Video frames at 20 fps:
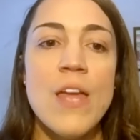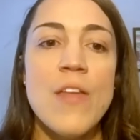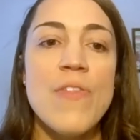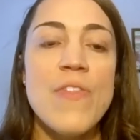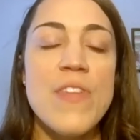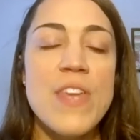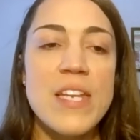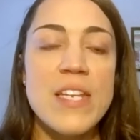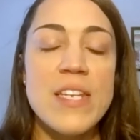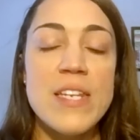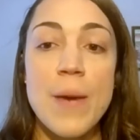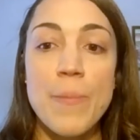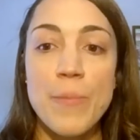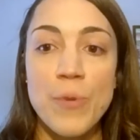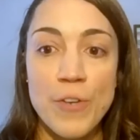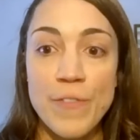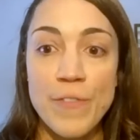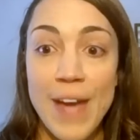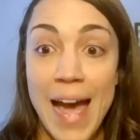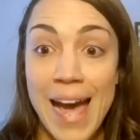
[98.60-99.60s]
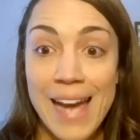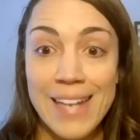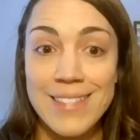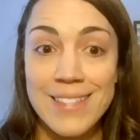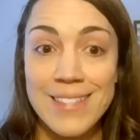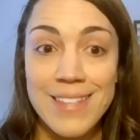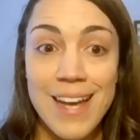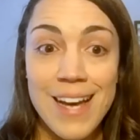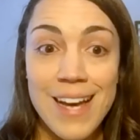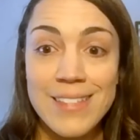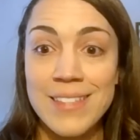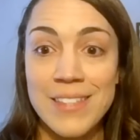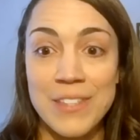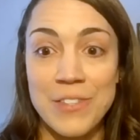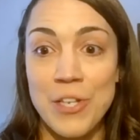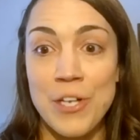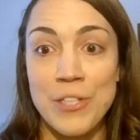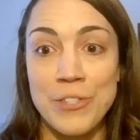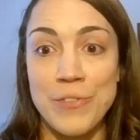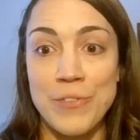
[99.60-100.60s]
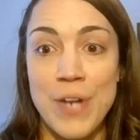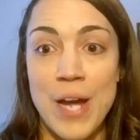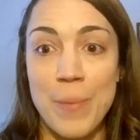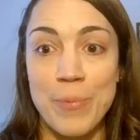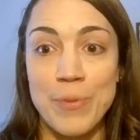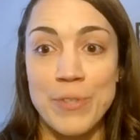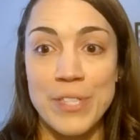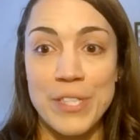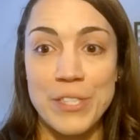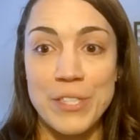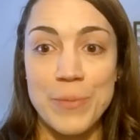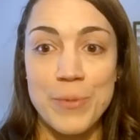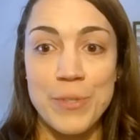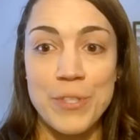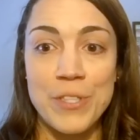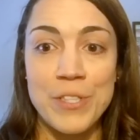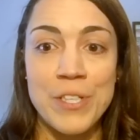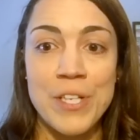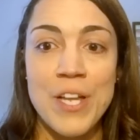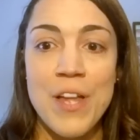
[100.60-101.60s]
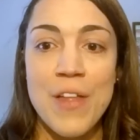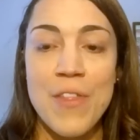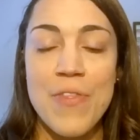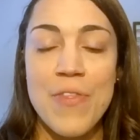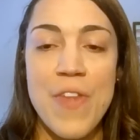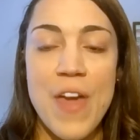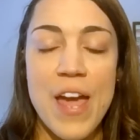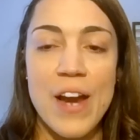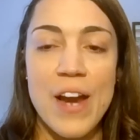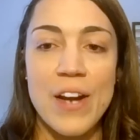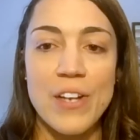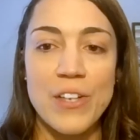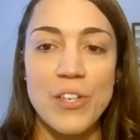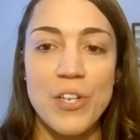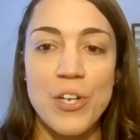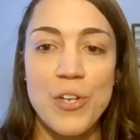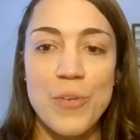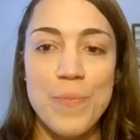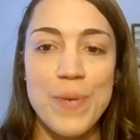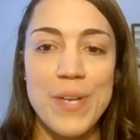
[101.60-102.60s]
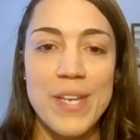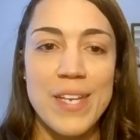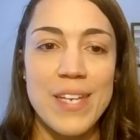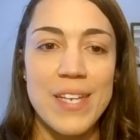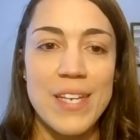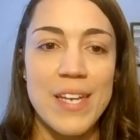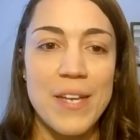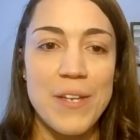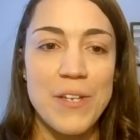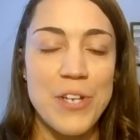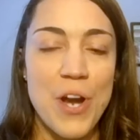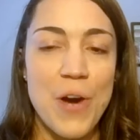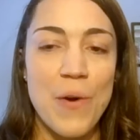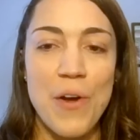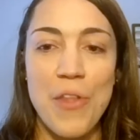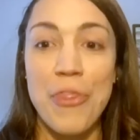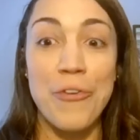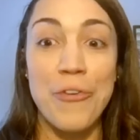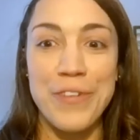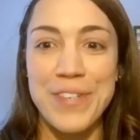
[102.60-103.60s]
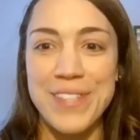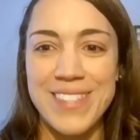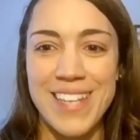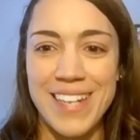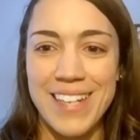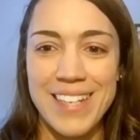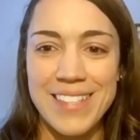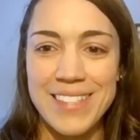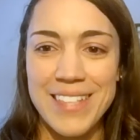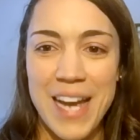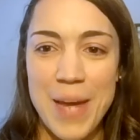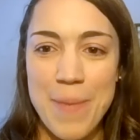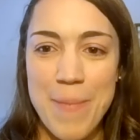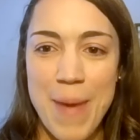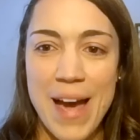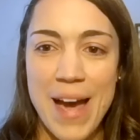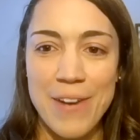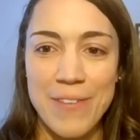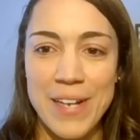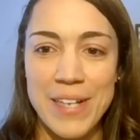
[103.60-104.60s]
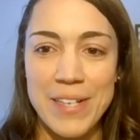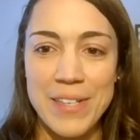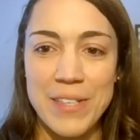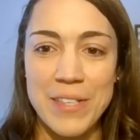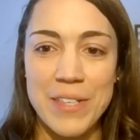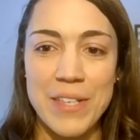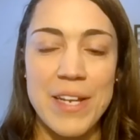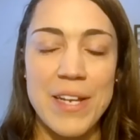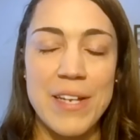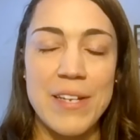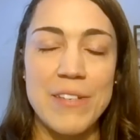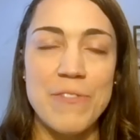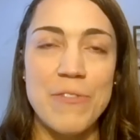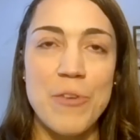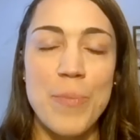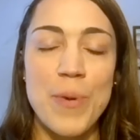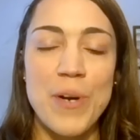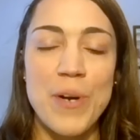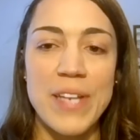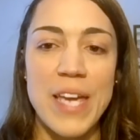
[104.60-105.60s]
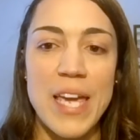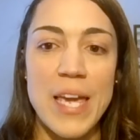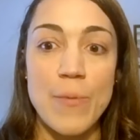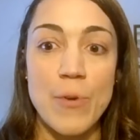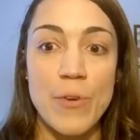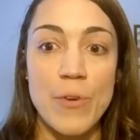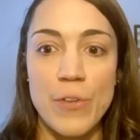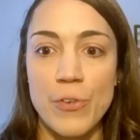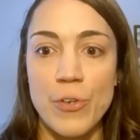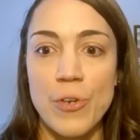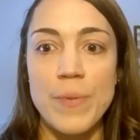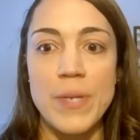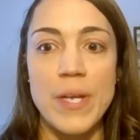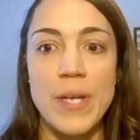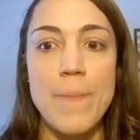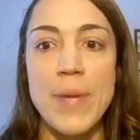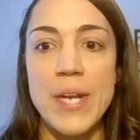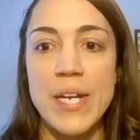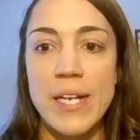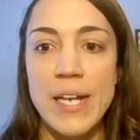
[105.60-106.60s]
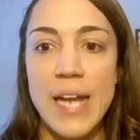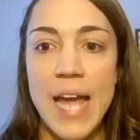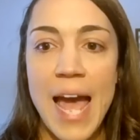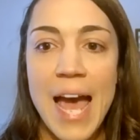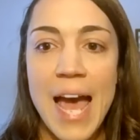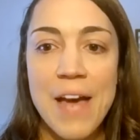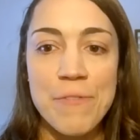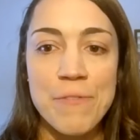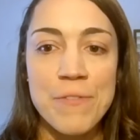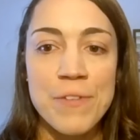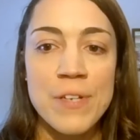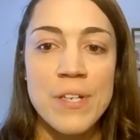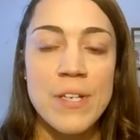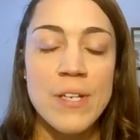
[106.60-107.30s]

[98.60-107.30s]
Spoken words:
The number of ad slots is also not predictable. There could be, you know, a 30-second timeout, right, in a football game, or there could be a minute and a half